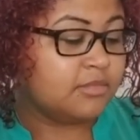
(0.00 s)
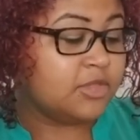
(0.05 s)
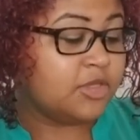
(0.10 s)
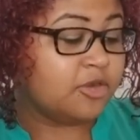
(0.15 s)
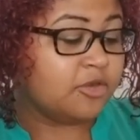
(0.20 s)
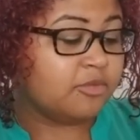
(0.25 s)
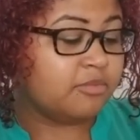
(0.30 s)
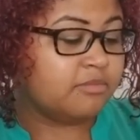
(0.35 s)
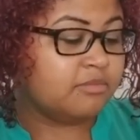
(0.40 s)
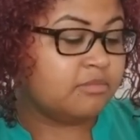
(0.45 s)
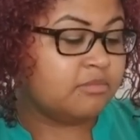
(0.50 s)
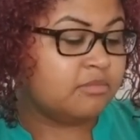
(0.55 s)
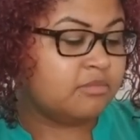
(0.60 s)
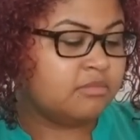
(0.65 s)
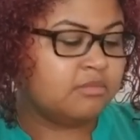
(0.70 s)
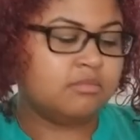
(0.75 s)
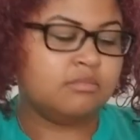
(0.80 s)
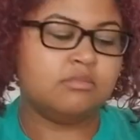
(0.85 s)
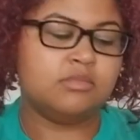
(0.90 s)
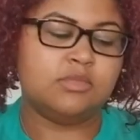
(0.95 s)
Your,
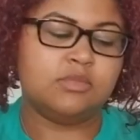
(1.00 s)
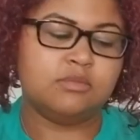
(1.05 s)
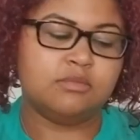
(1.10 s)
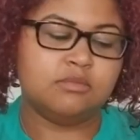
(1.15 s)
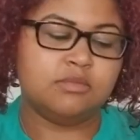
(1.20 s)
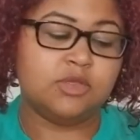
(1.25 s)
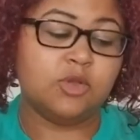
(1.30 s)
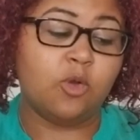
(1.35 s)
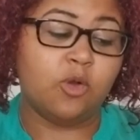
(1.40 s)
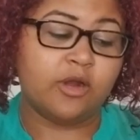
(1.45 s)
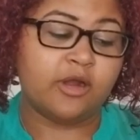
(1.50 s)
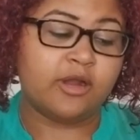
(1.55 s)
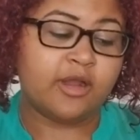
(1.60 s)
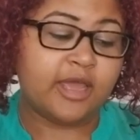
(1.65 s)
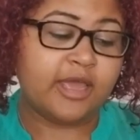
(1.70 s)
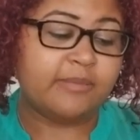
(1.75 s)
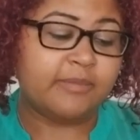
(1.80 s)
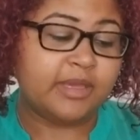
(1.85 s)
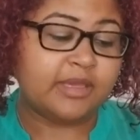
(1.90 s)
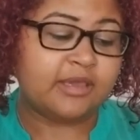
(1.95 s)
your,
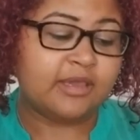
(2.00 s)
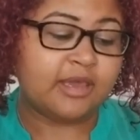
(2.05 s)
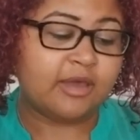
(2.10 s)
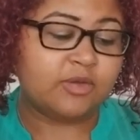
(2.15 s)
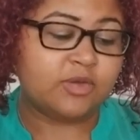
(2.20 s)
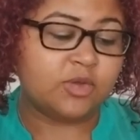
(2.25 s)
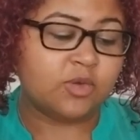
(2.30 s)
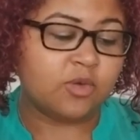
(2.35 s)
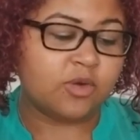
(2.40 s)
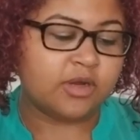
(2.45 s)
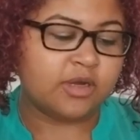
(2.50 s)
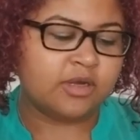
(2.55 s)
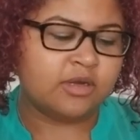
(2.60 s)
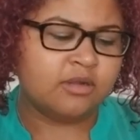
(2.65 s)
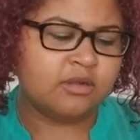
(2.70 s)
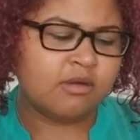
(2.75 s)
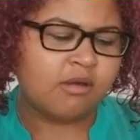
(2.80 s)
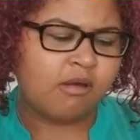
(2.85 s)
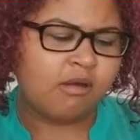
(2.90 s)
I'm making out your.